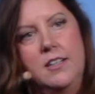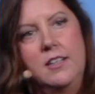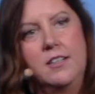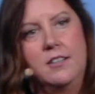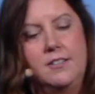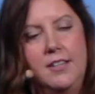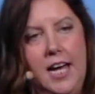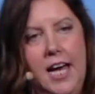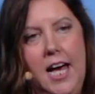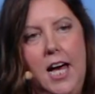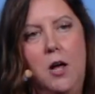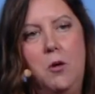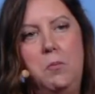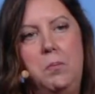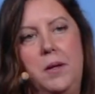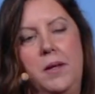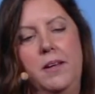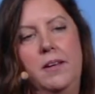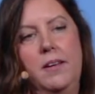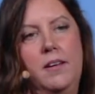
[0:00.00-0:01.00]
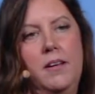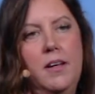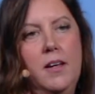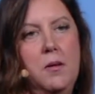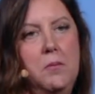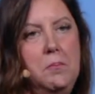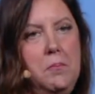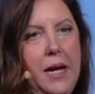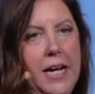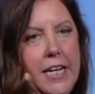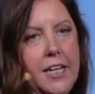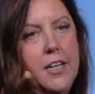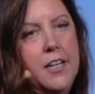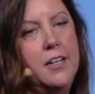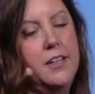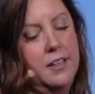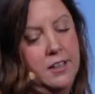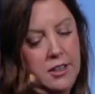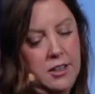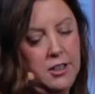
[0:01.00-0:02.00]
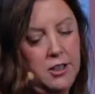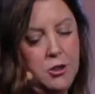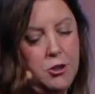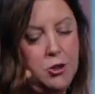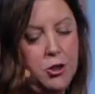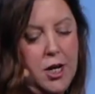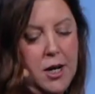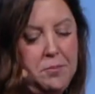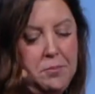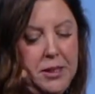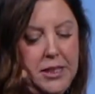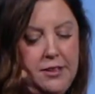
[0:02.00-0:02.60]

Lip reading: to help make your company